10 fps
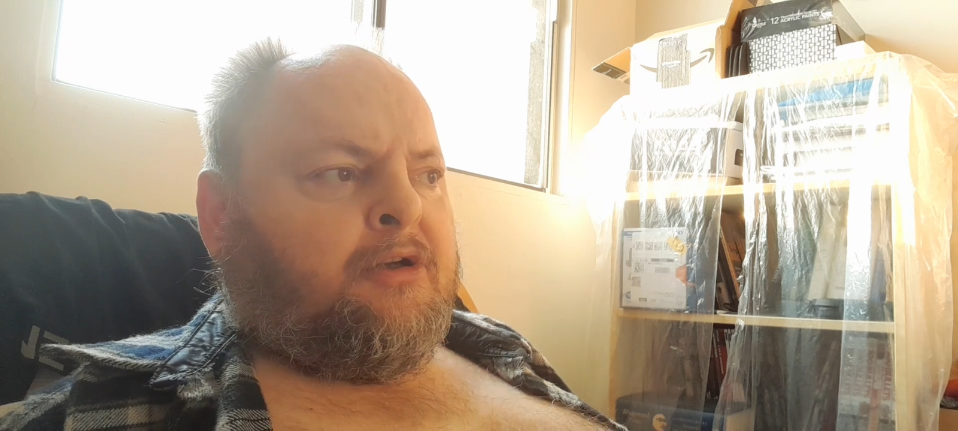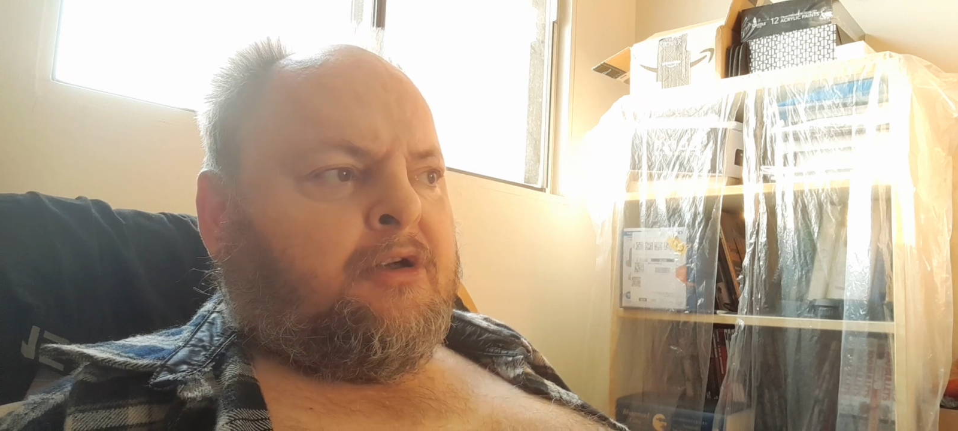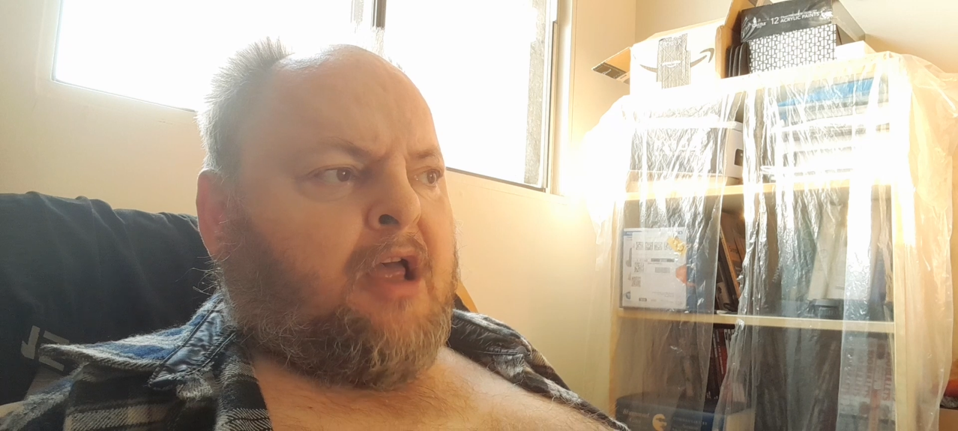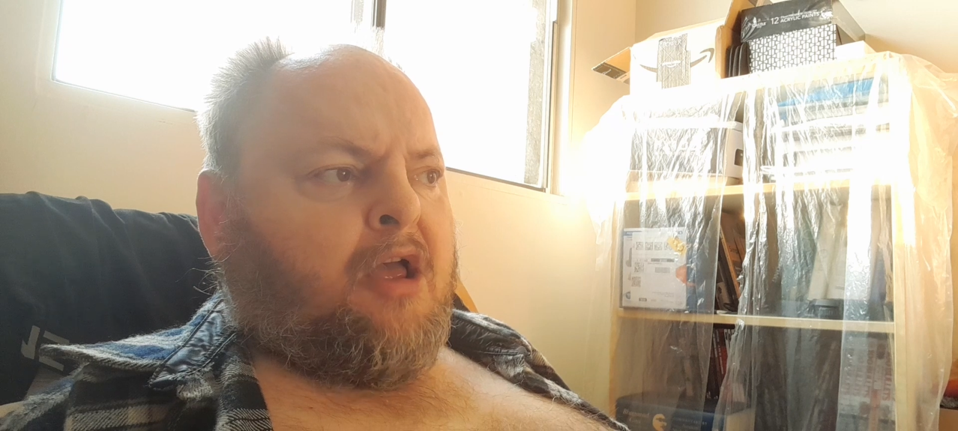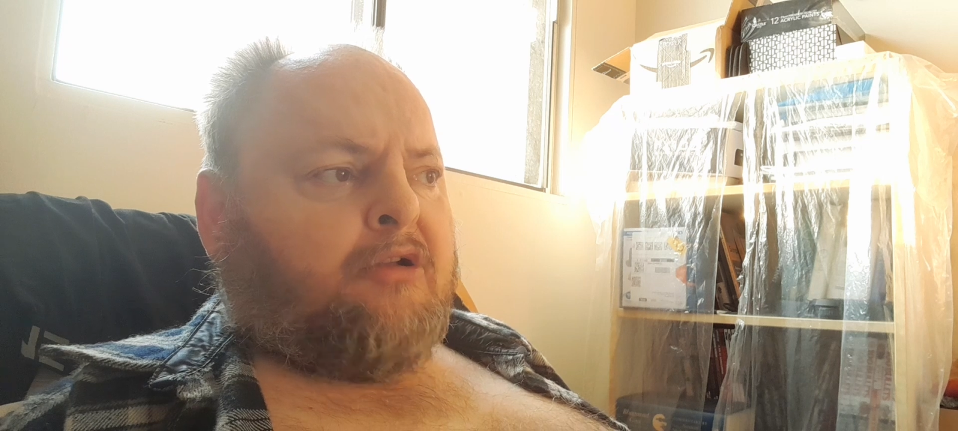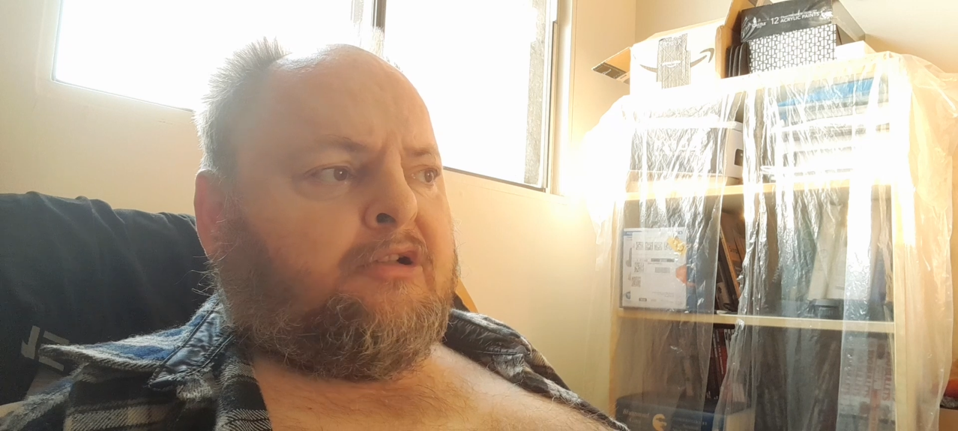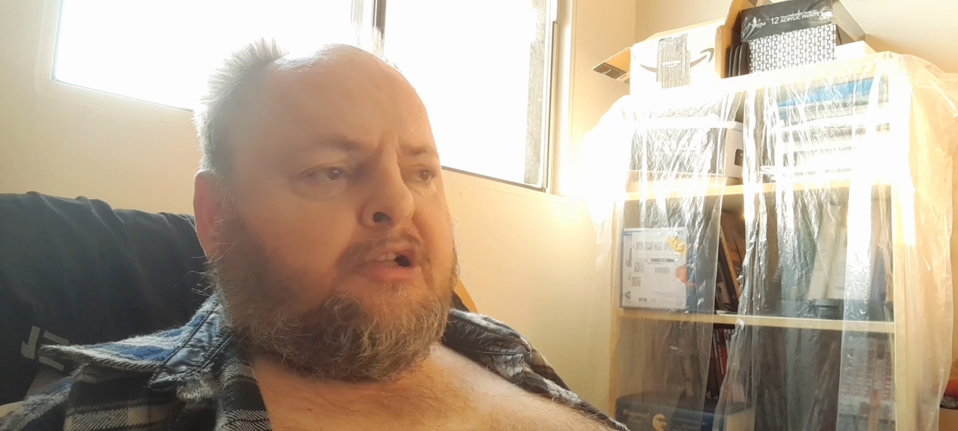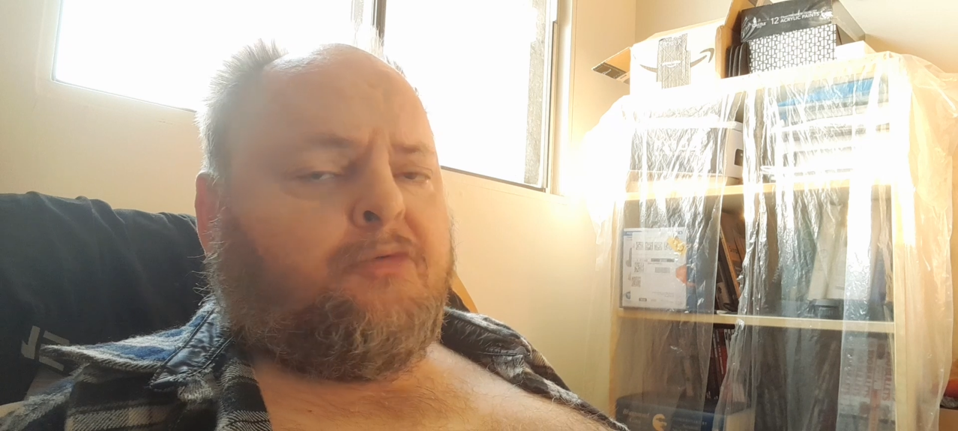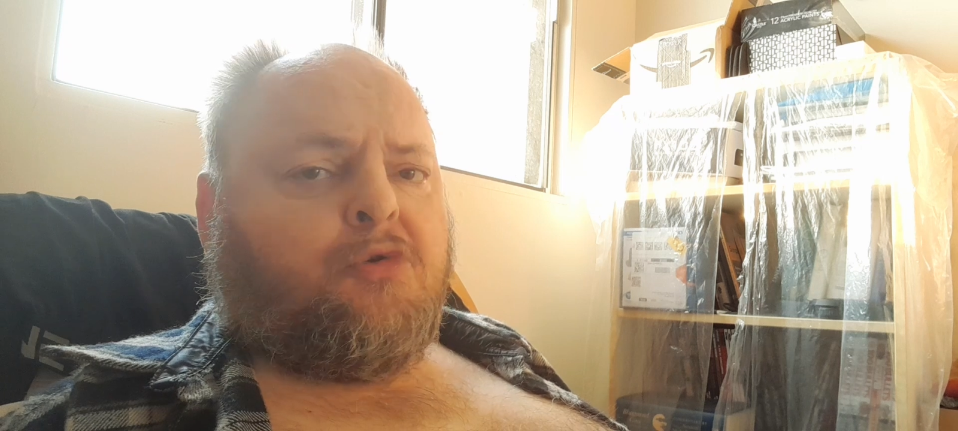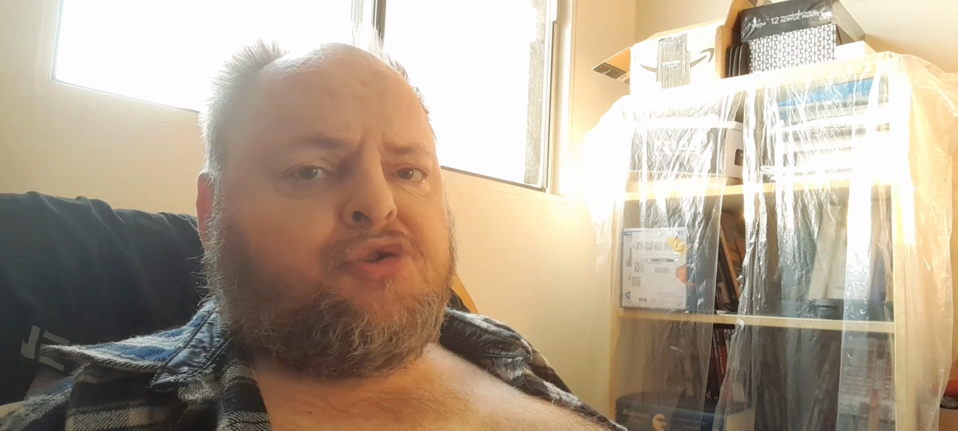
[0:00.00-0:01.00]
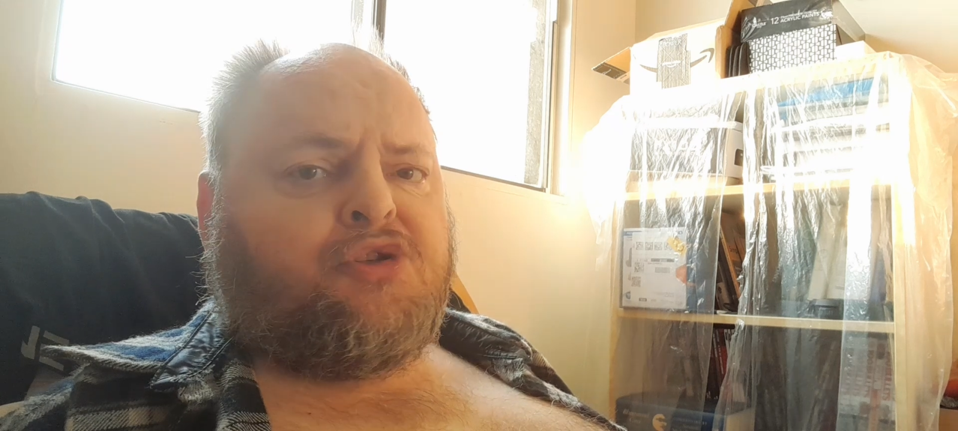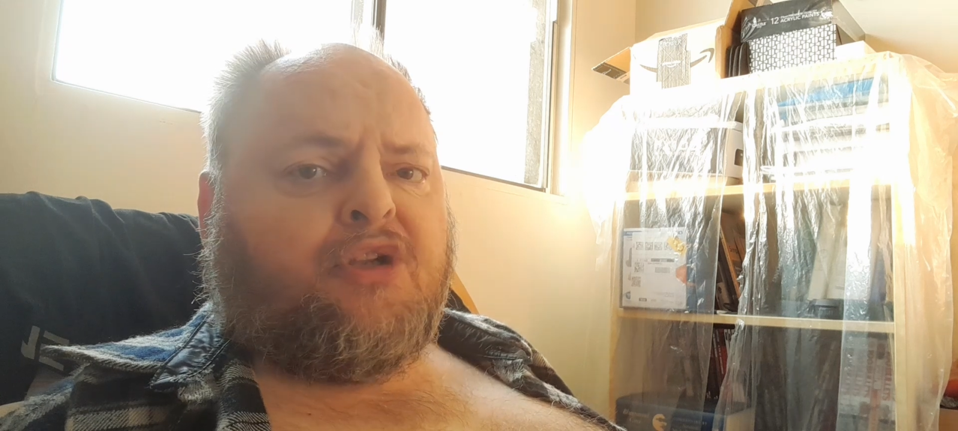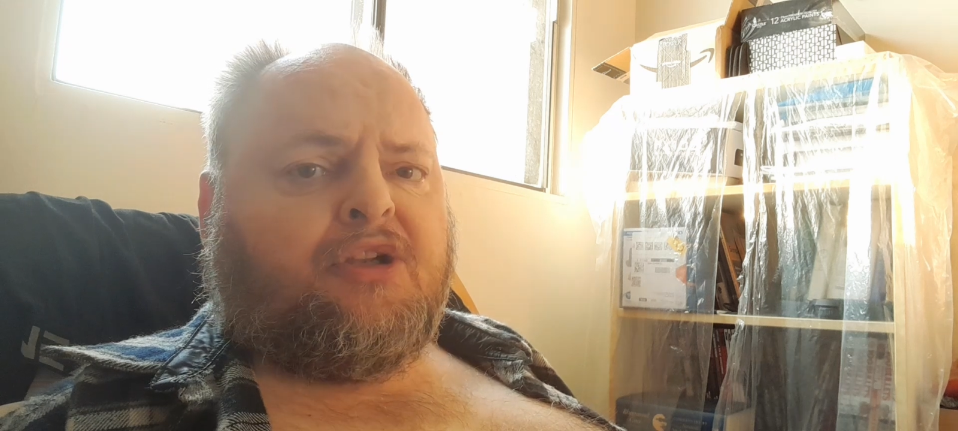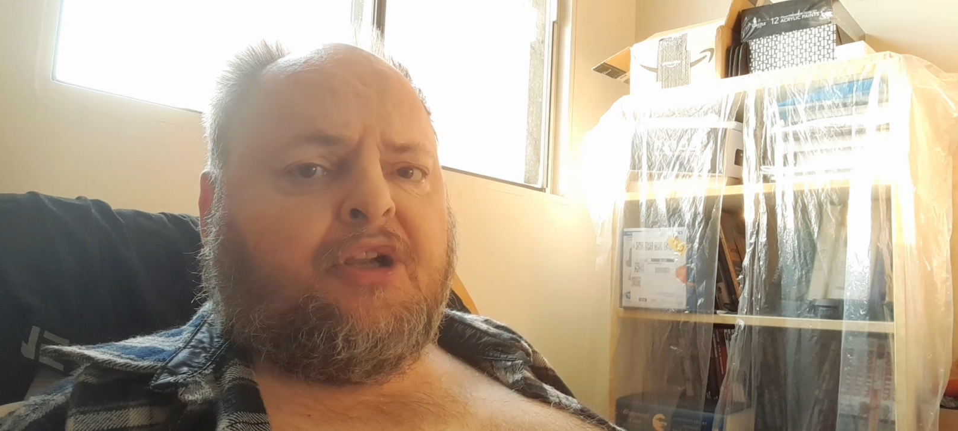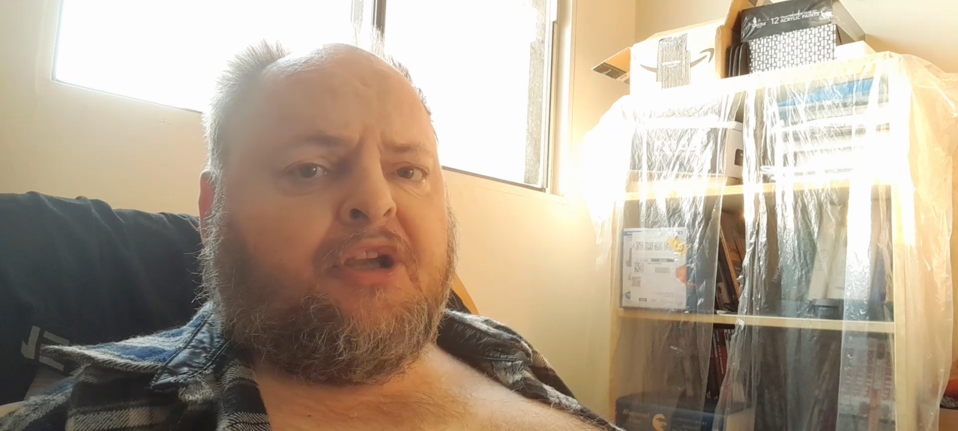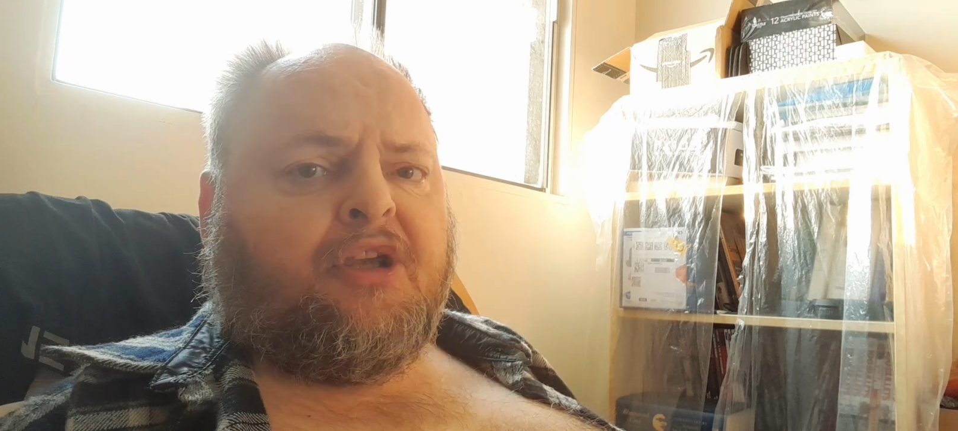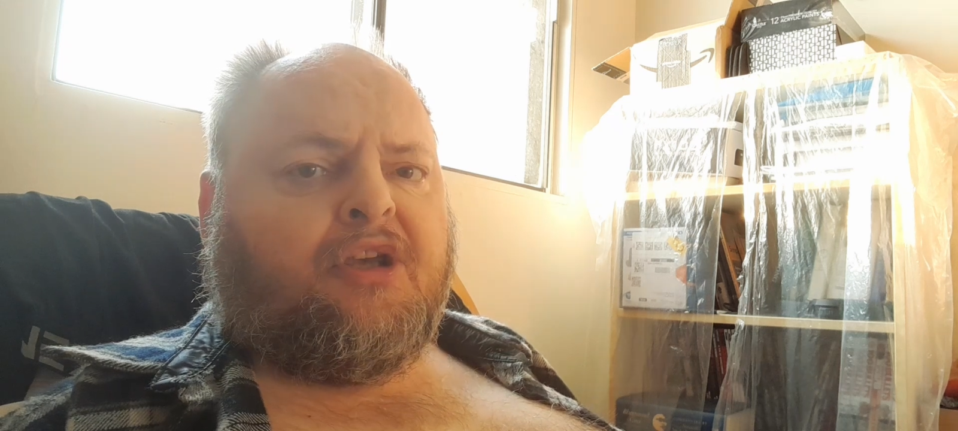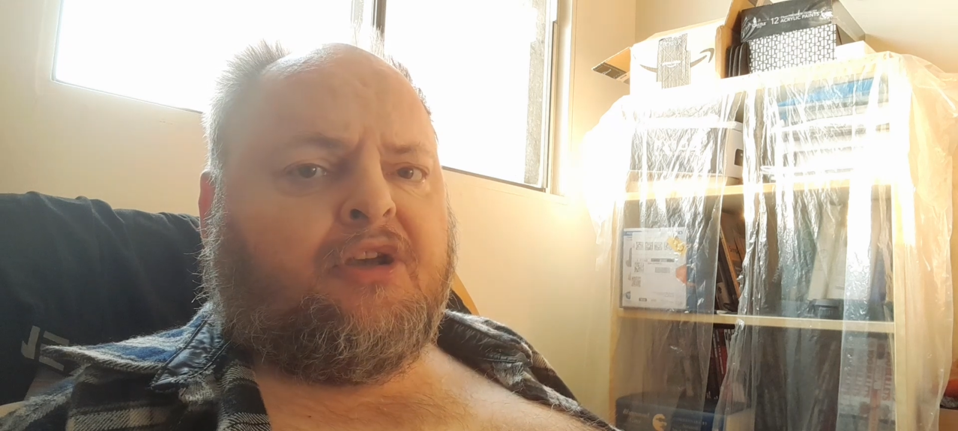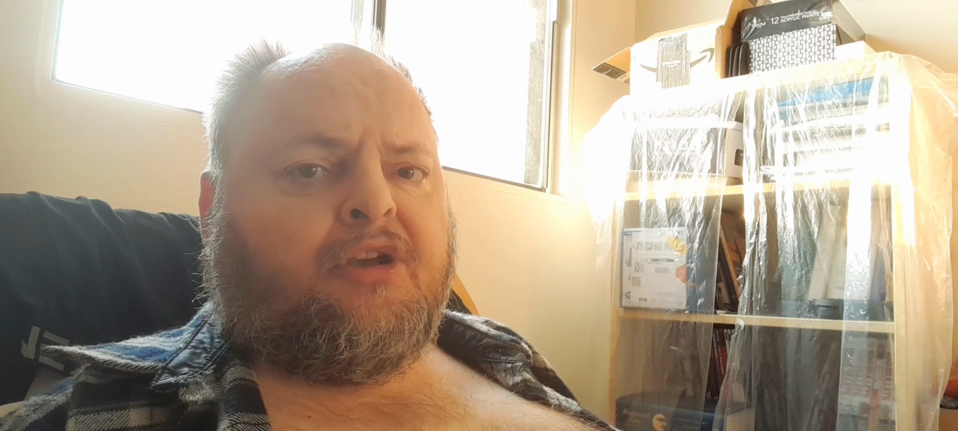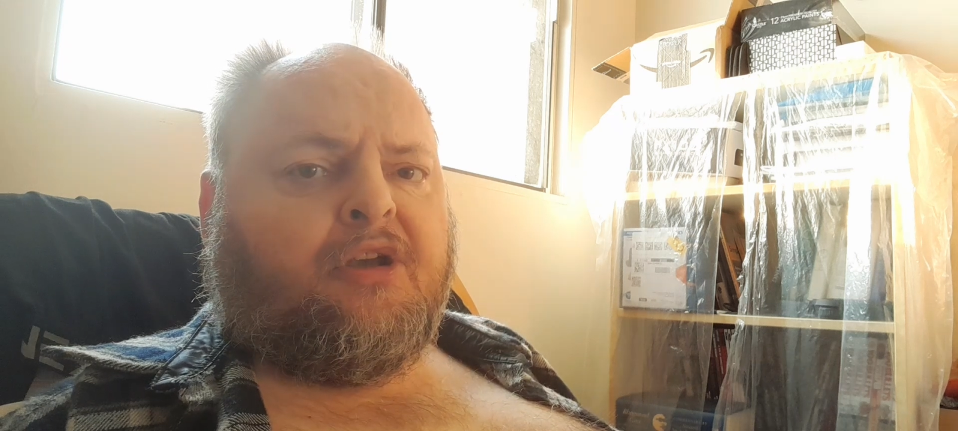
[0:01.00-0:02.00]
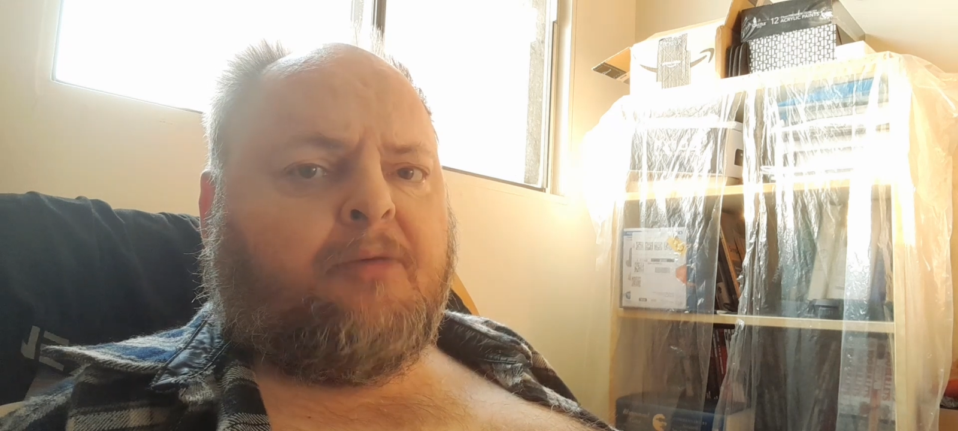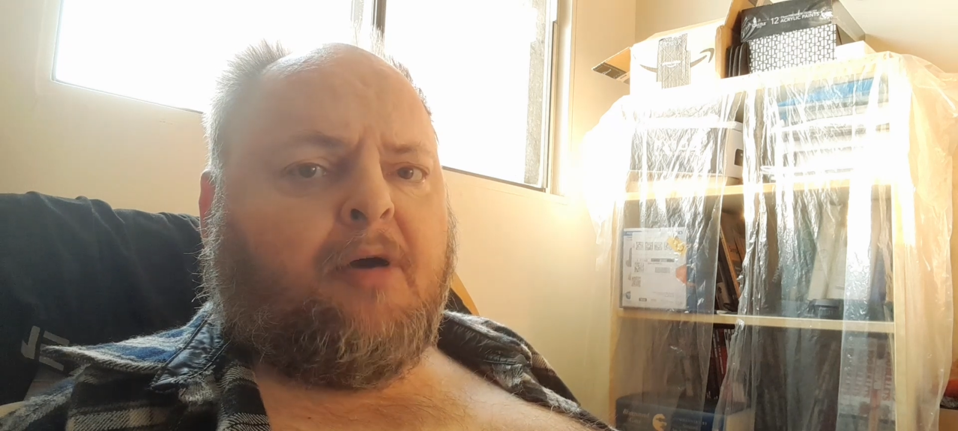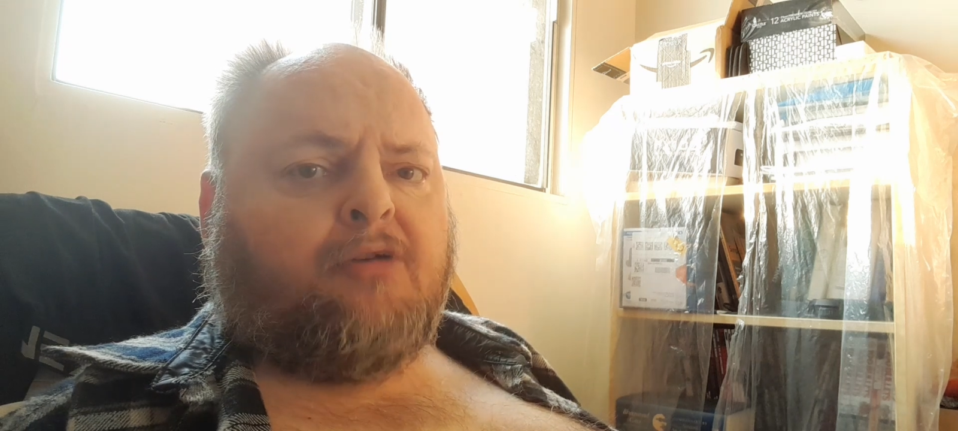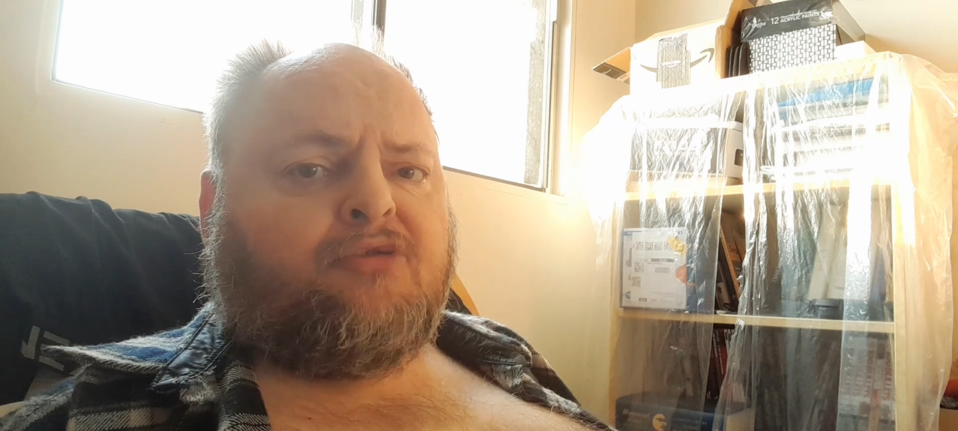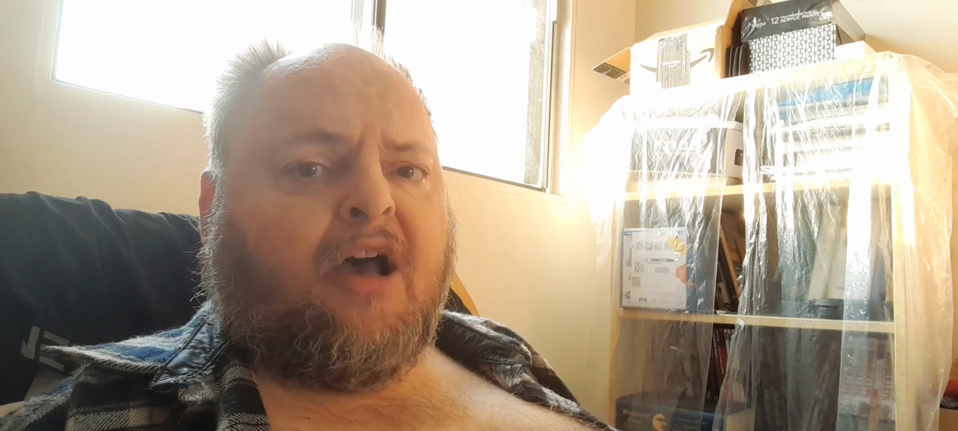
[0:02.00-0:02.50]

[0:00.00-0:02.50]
I only was reading about